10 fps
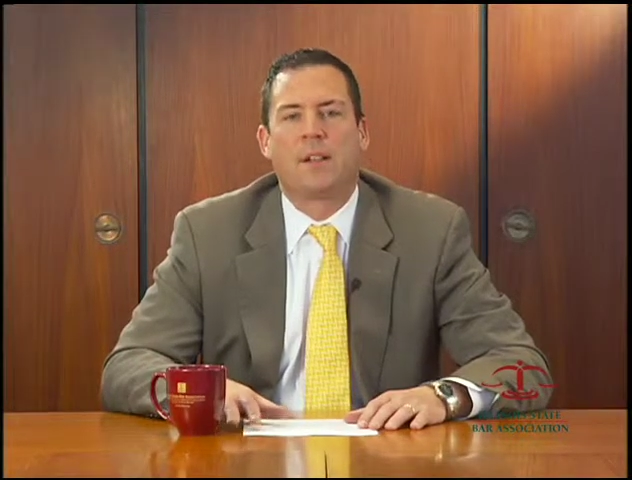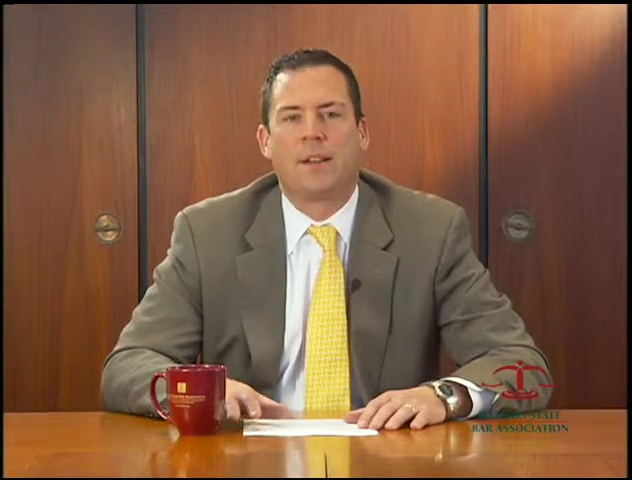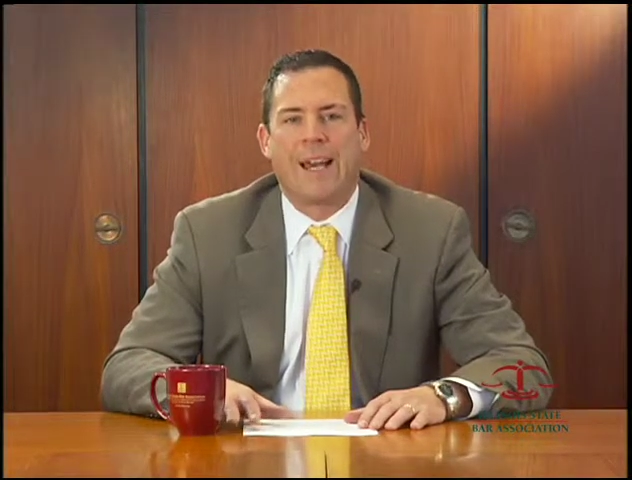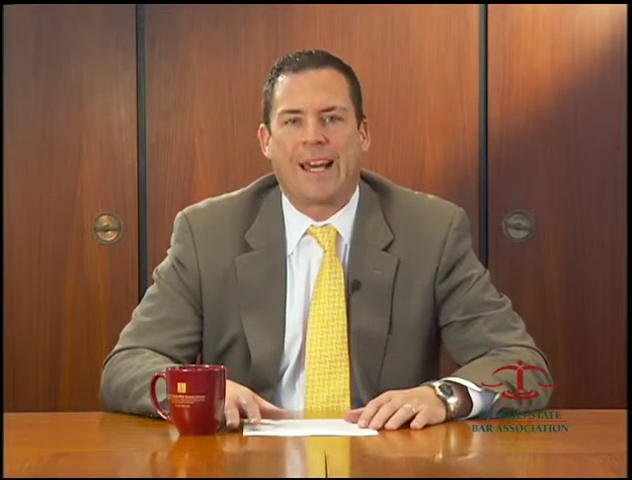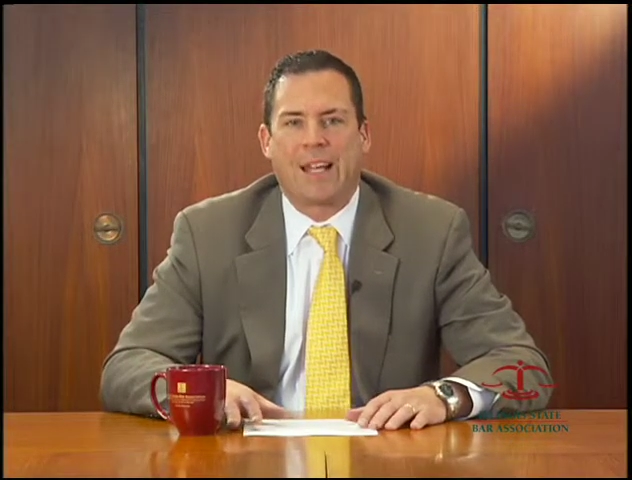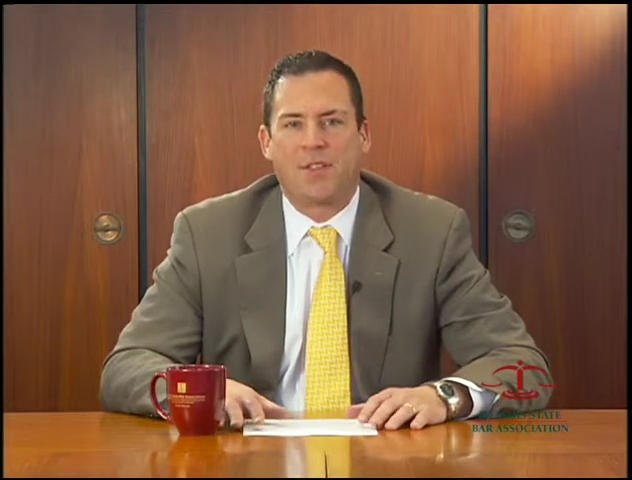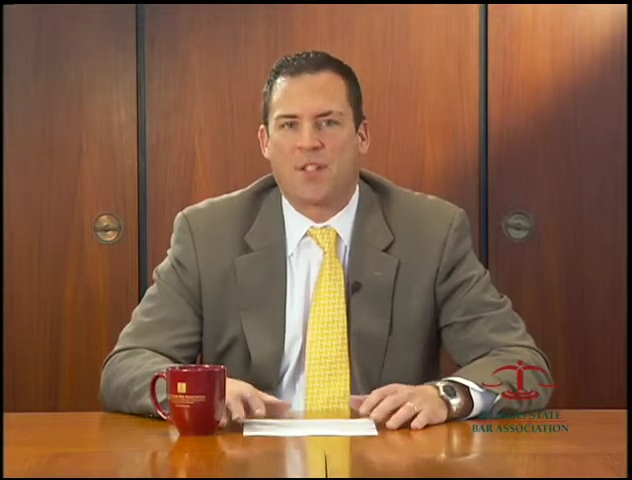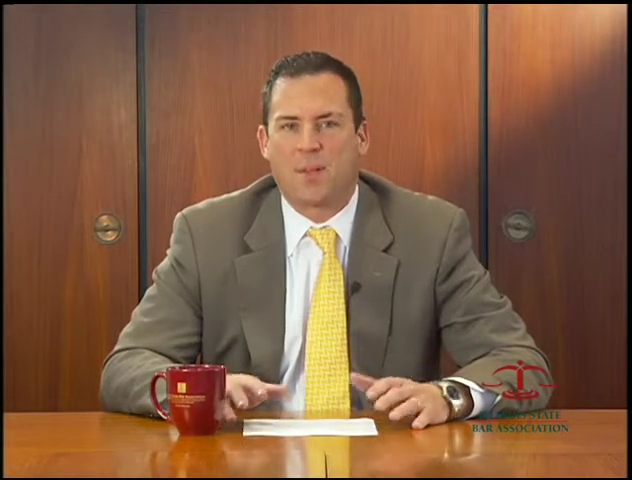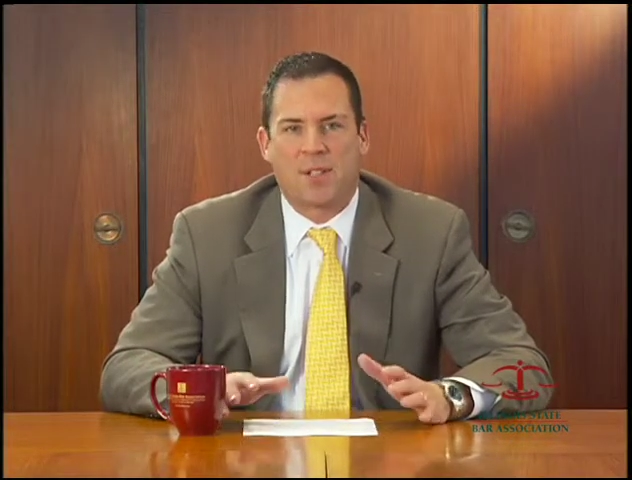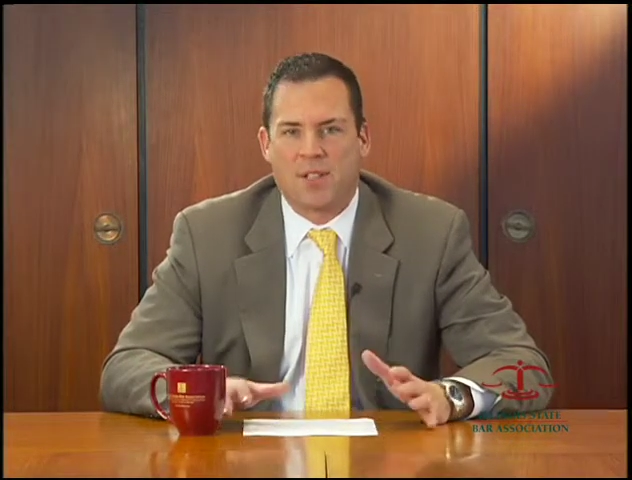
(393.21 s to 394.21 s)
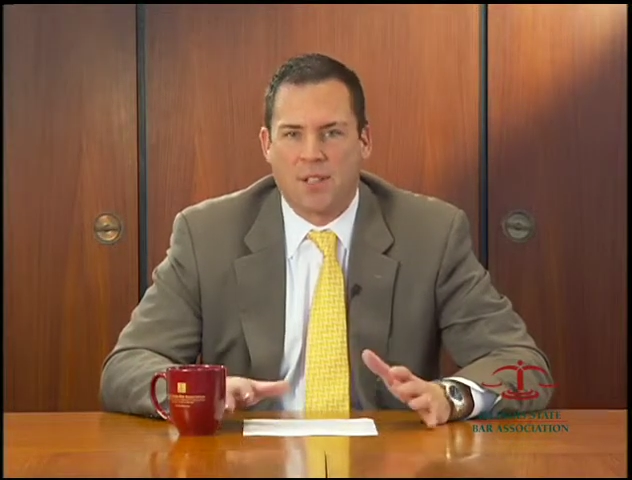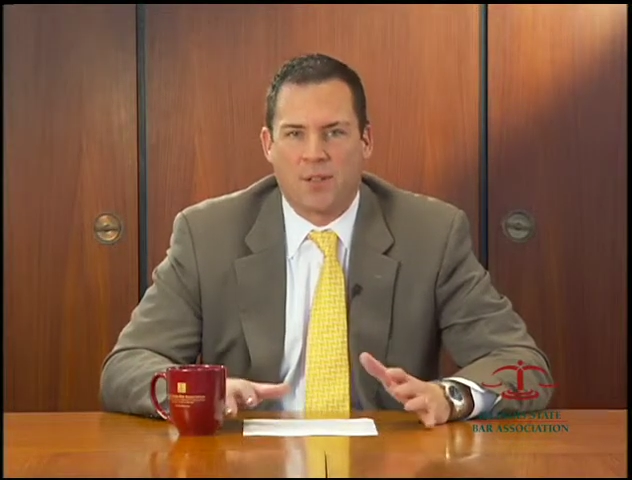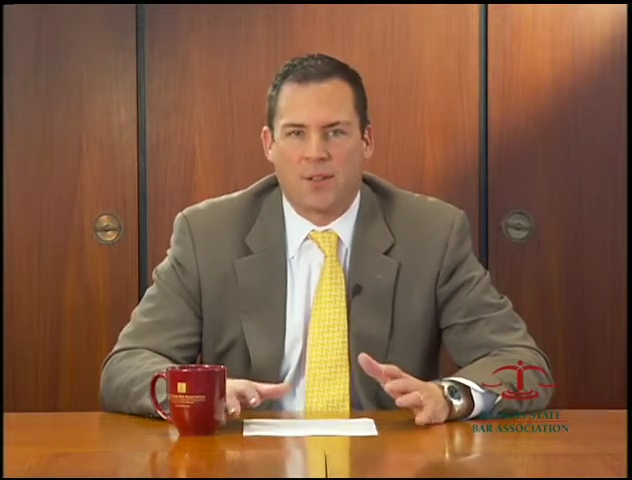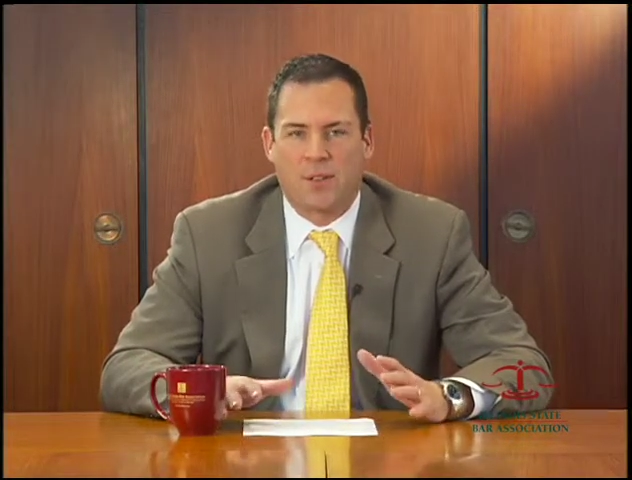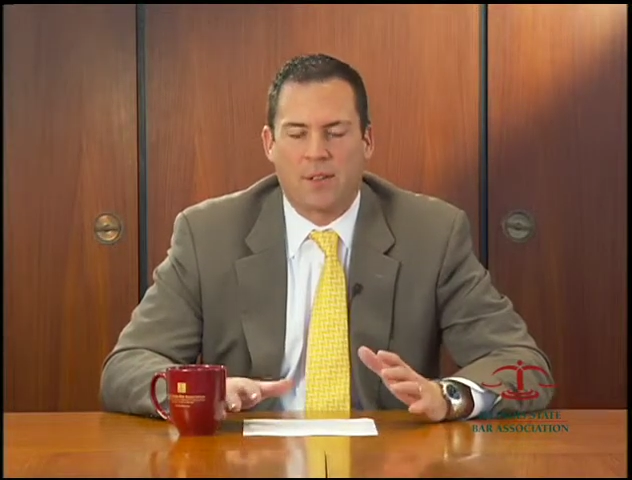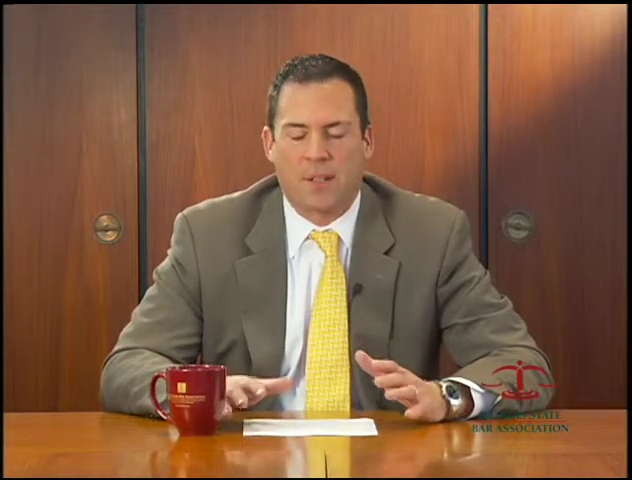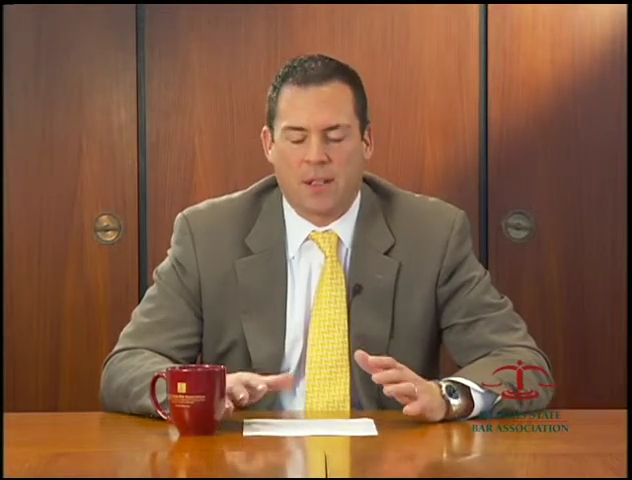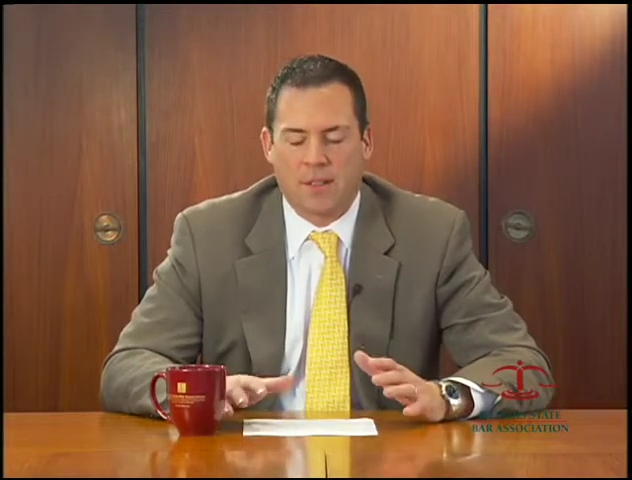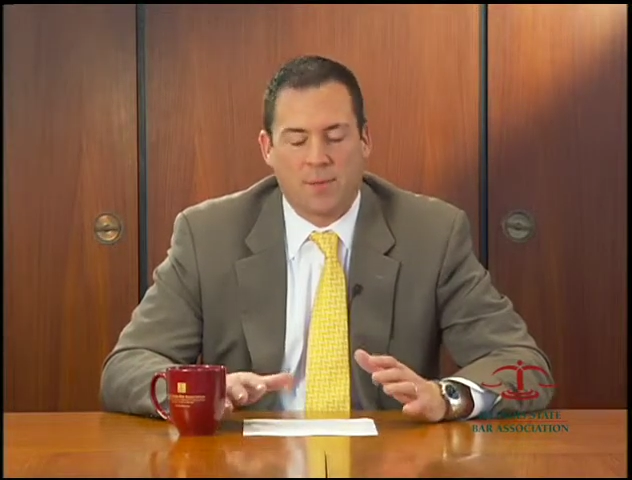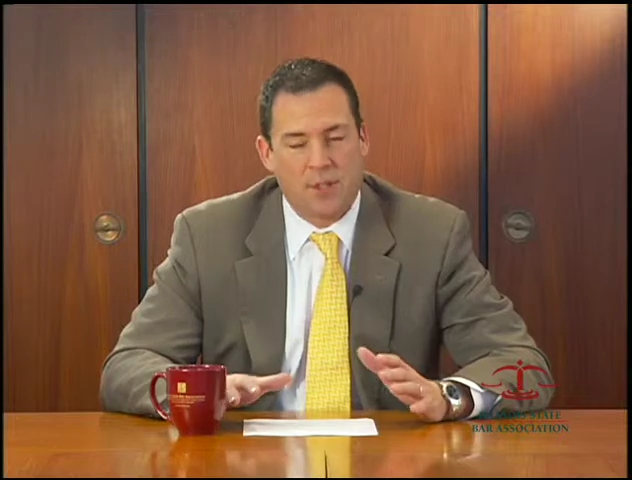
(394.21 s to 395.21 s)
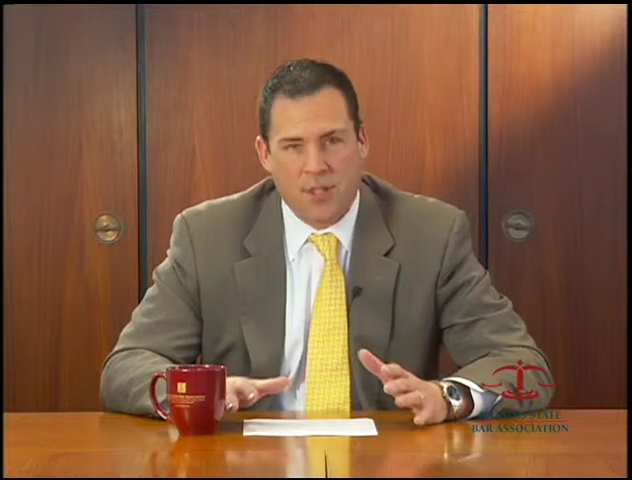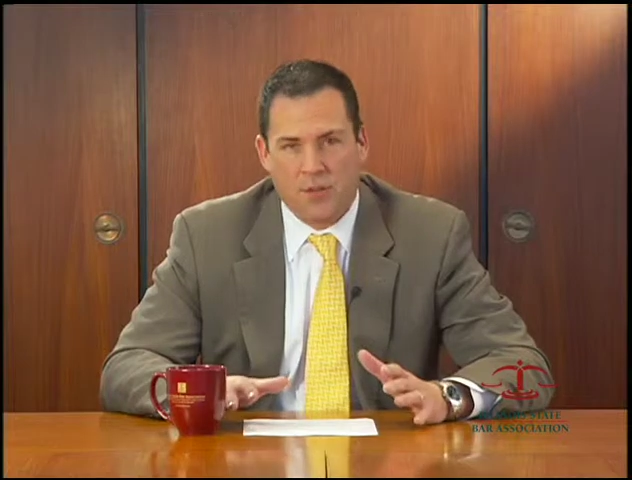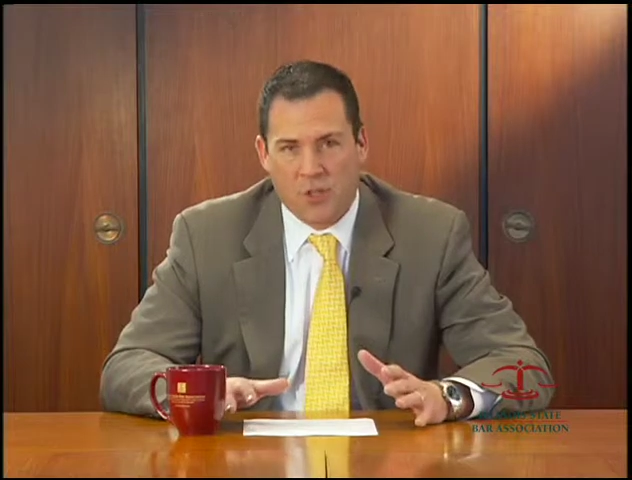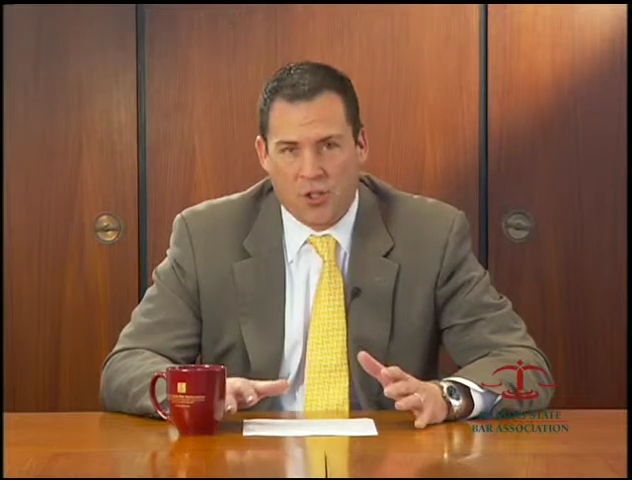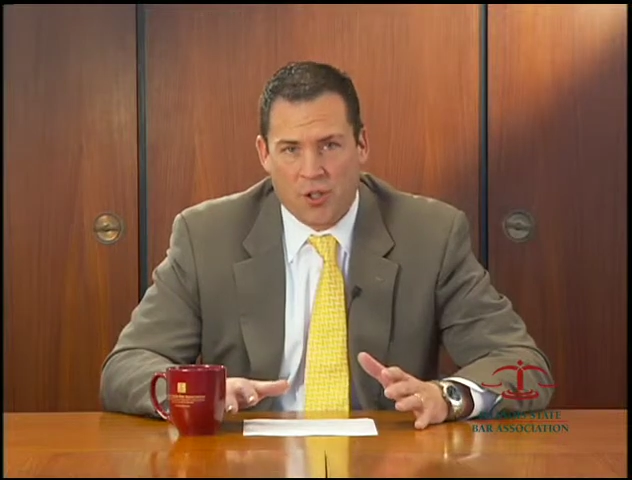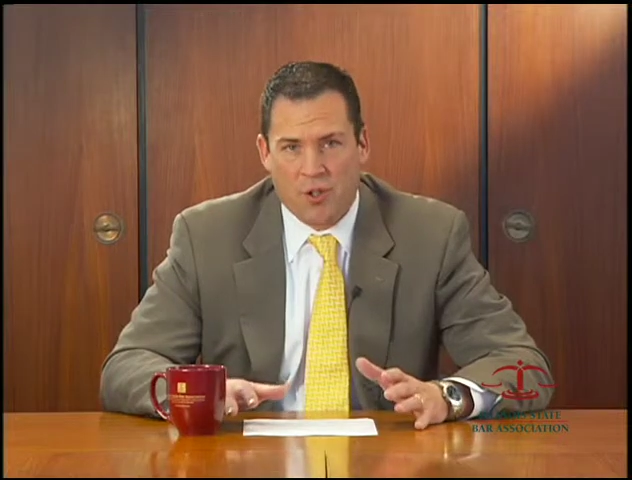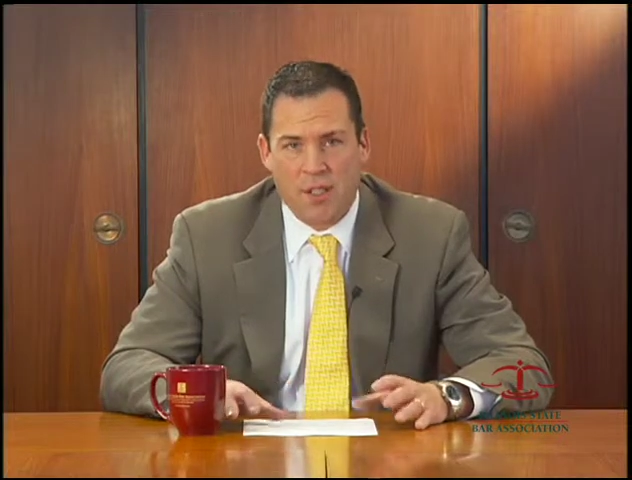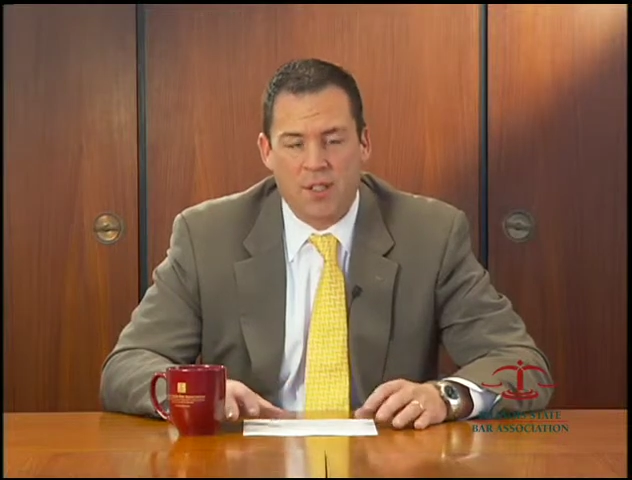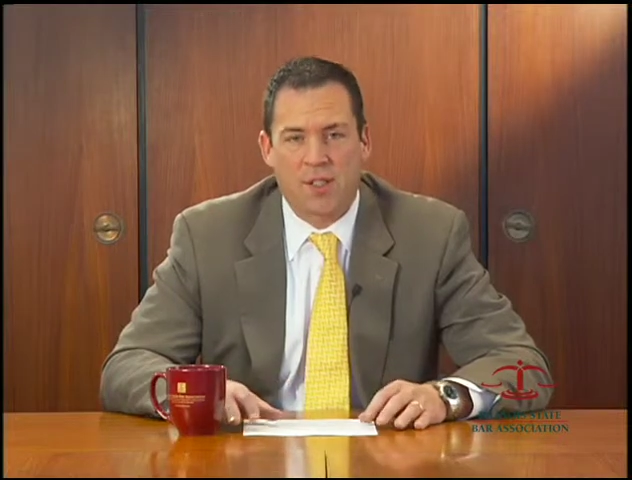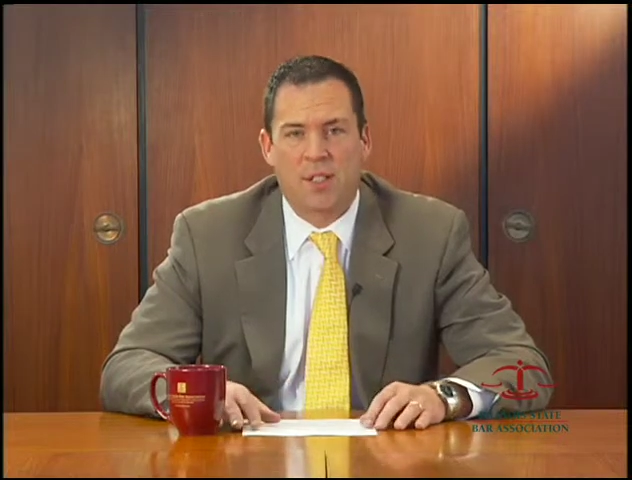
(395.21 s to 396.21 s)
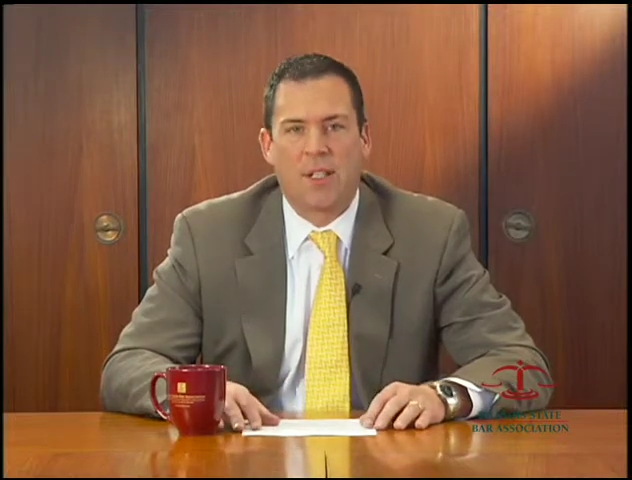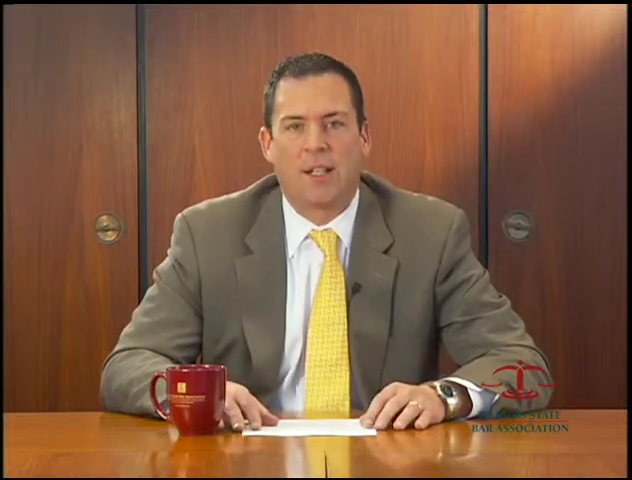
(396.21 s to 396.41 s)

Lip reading: That gives them some self-assurance